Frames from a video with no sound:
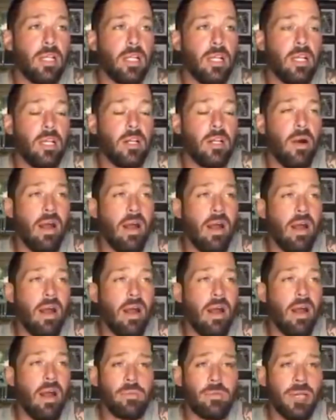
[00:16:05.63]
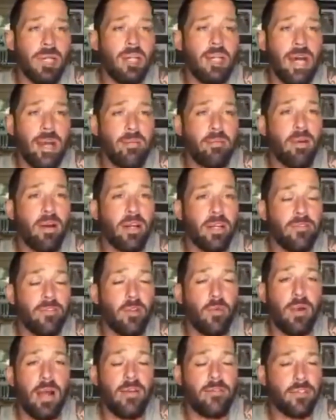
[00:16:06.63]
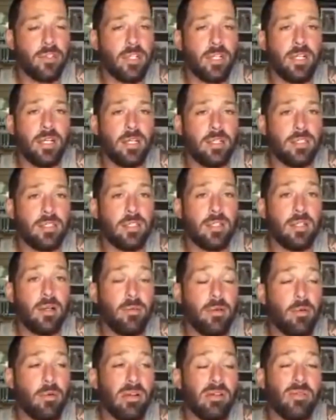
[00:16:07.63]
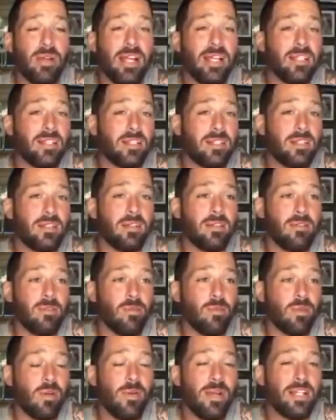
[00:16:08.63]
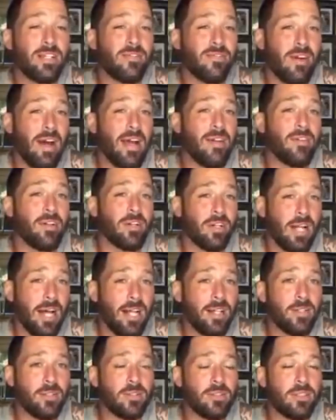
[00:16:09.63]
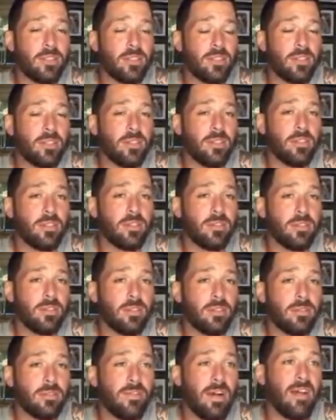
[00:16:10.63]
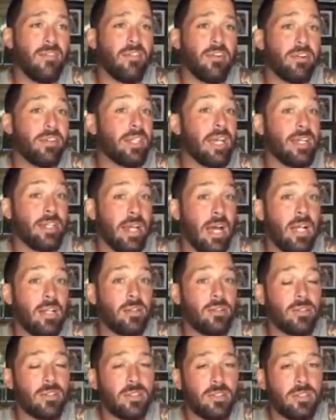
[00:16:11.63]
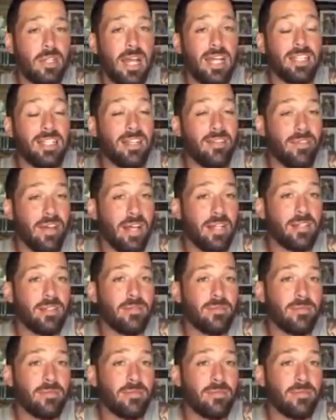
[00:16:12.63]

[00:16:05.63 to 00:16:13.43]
Everyone chipped in a lot of money for the raffle tickets. I mean, we raised $500, $510 at the event.